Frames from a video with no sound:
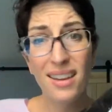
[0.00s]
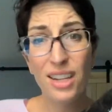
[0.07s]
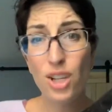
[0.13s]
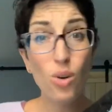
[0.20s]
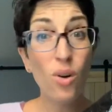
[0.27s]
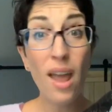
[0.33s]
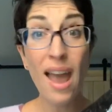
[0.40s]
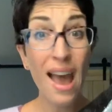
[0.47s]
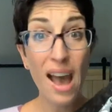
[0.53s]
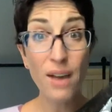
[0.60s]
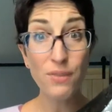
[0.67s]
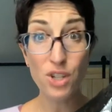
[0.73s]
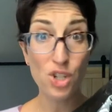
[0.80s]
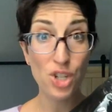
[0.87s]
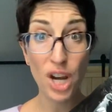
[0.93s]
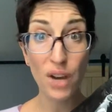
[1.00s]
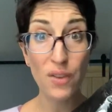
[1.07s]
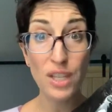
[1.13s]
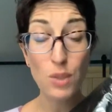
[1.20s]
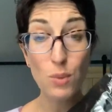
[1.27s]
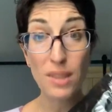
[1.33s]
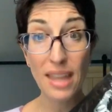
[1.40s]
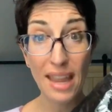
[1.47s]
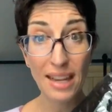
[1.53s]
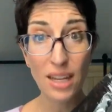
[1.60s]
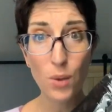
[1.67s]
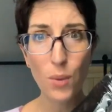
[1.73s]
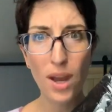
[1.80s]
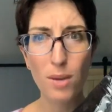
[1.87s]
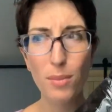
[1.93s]
You don't have to share this with
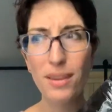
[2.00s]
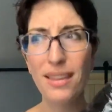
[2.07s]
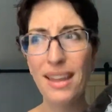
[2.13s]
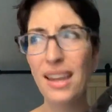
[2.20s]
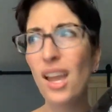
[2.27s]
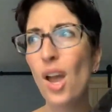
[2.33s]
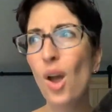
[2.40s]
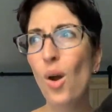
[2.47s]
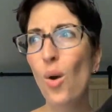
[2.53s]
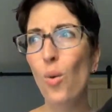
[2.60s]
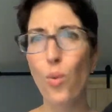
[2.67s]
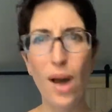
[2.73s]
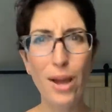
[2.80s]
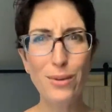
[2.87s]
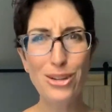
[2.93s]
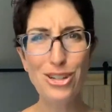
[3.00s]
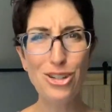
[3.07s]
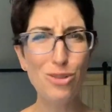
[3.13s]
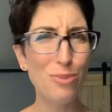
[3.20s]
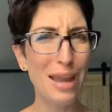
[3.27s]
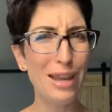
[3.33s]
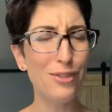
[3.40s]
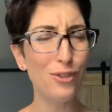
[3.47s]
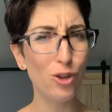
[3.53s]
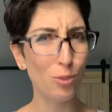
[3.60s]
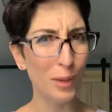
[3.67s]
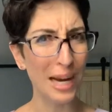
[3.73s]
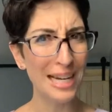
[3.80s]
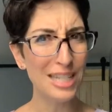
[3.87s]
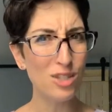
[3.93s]
anyone, but like, why would you pay
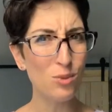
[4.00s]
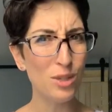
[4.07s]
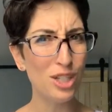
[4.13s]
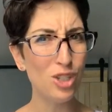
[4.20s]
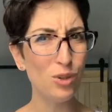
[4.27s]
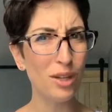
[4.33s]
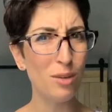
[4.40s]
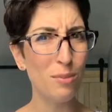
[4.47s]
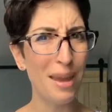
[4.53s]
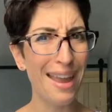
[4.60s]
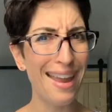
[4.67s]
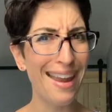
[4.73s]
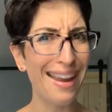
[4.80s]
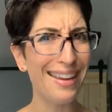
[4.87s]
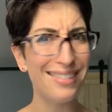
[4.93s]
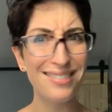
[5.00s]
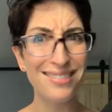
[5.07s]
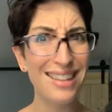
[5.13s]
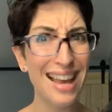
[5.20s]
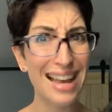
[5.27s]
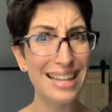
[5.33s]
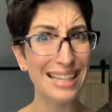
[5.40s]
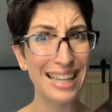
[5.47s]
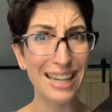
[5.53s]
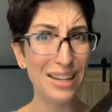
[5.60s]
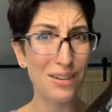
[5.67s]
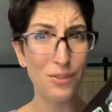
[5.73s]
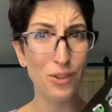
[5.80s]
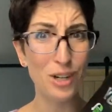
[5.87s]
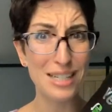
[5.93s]
full price when you can get
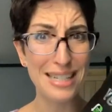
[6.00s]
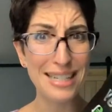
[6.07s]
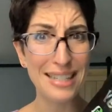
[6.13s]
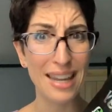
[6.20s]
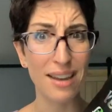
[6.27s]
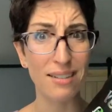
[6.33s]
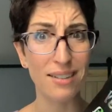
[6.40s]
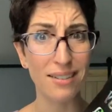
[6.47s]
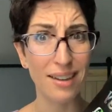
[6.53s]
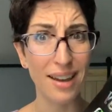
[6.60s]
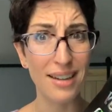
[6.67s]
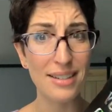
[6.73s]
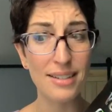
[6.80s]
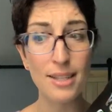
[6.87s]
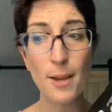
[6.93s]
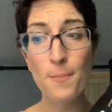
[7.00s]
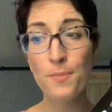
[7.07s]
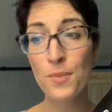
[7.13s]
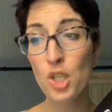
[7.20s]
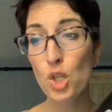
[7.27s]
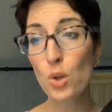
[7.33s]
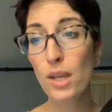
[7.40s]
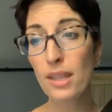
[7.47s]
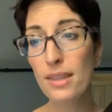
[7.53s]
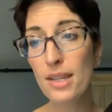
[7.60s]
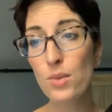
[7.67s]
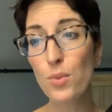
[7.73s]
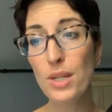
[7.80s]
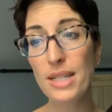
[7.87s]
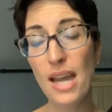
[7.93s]
it for a discount, you guys? So like,
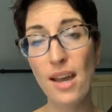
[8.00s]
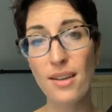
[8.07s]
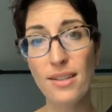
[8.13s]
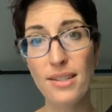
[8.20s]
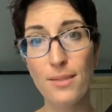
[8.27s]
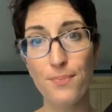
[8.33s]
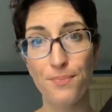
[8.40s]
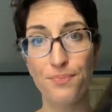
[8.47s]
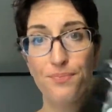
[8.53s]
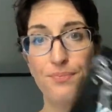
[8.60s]
this retails